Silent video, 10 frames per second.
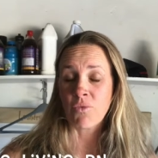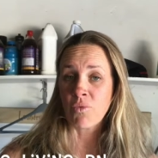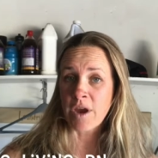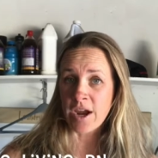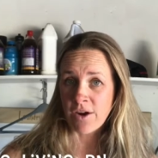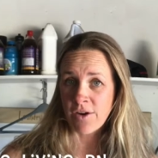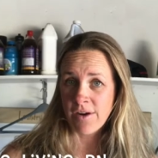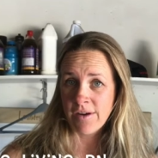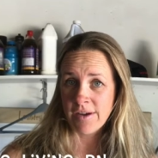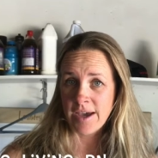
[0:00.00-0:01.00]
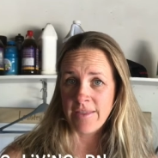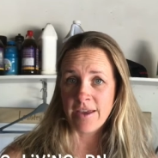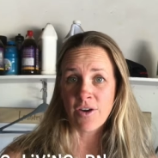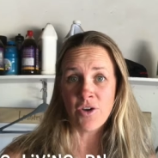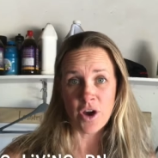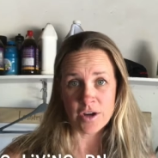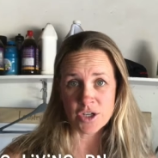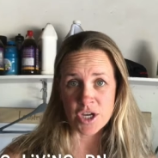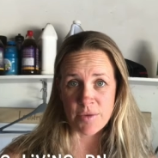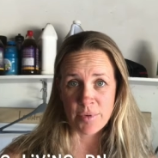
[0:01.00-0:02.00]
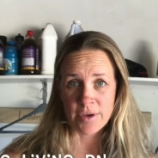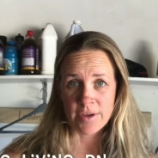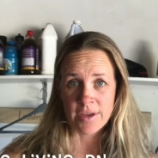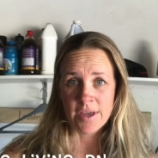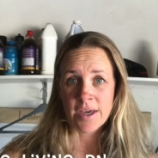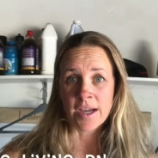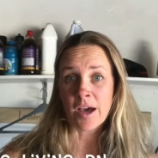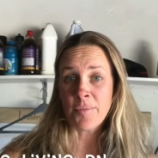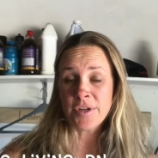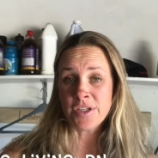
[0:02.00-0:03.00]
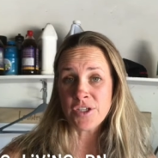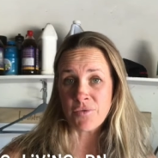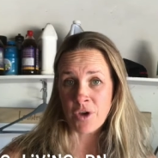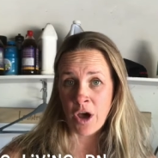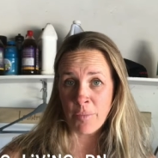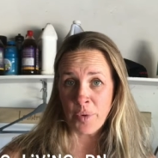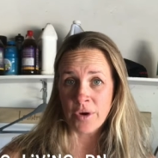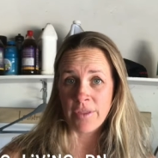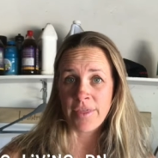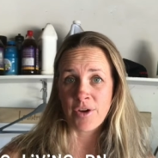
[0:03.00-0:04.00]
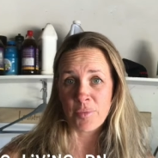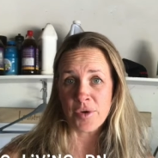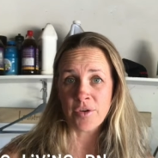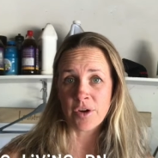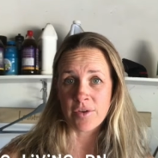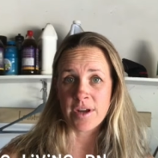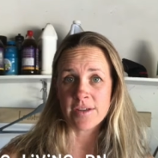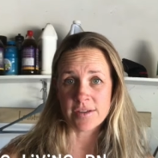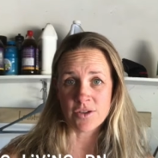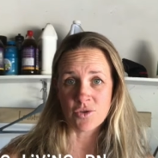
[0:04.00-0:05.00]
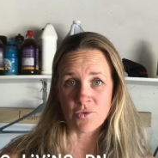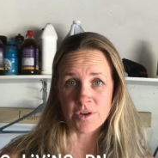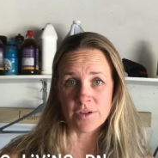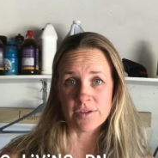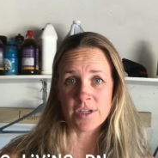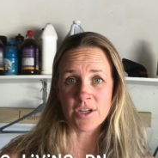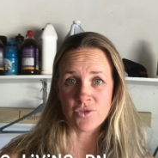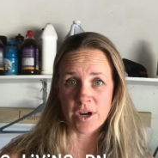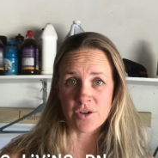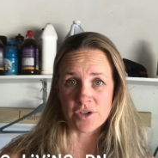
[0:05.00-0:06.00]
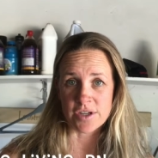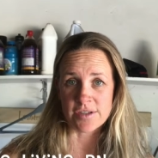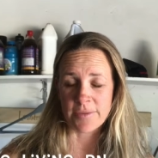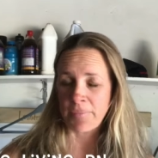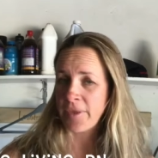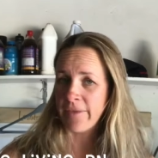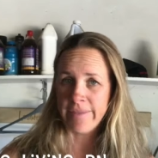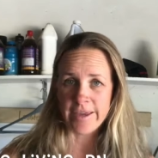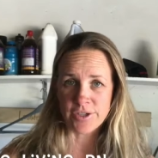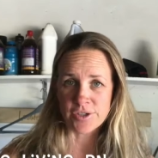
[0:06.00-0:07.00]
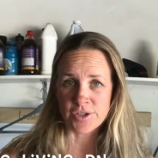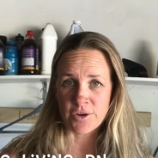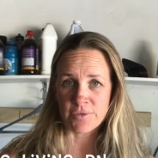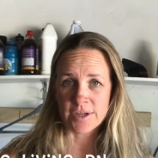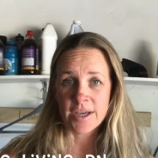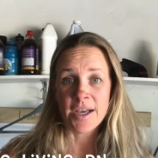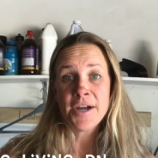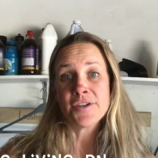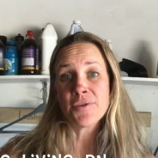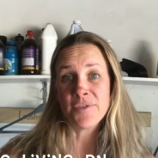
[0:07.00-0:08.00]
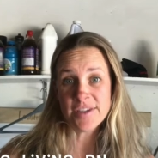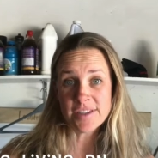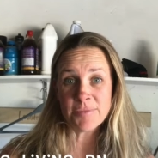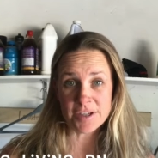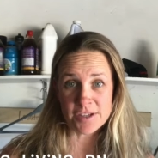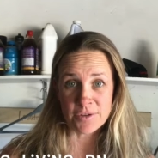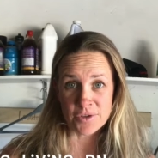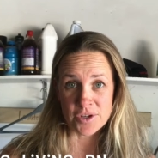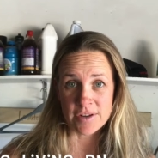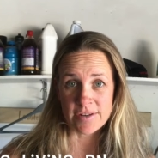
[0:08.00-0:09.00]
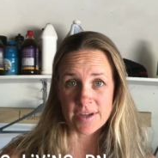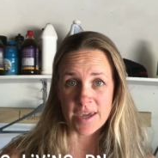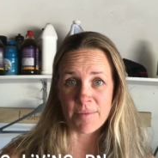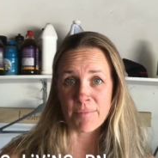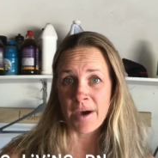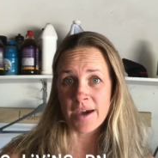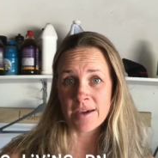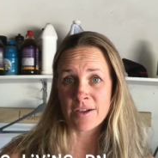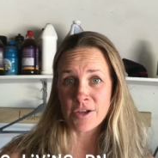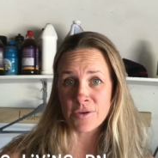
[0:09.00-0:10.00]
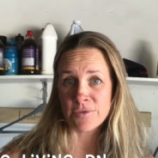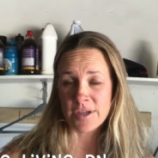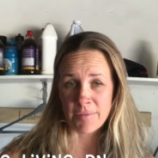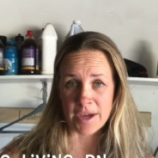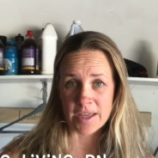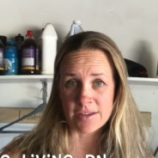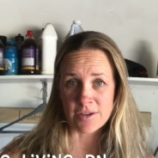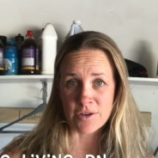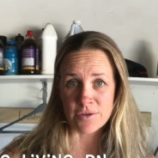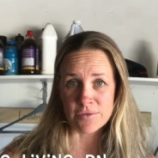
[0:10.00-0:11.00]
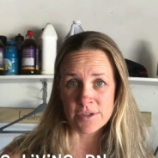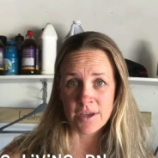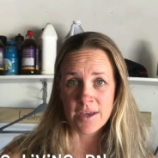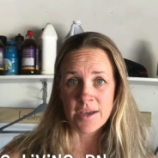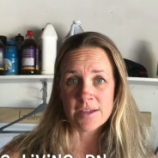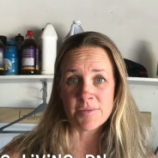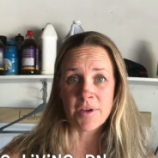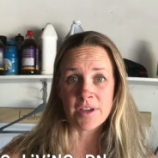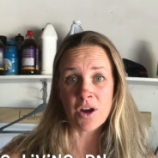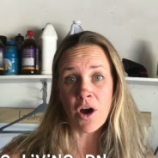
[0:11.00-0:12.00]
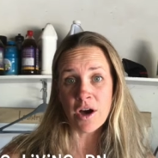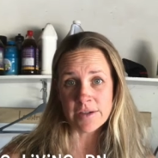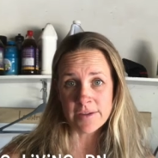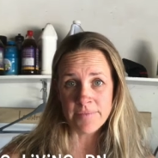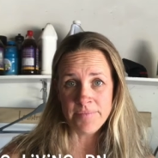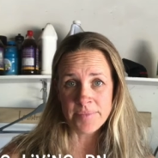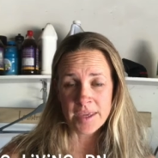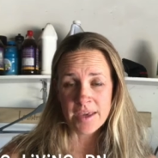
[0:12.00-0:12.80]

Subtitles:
rare and they are not cheap. Companies do not put therapeutic grade essential oils in dryer sheets. They just don't. So this is my solution to keep my clothes and my kids' clothes smelling awesome,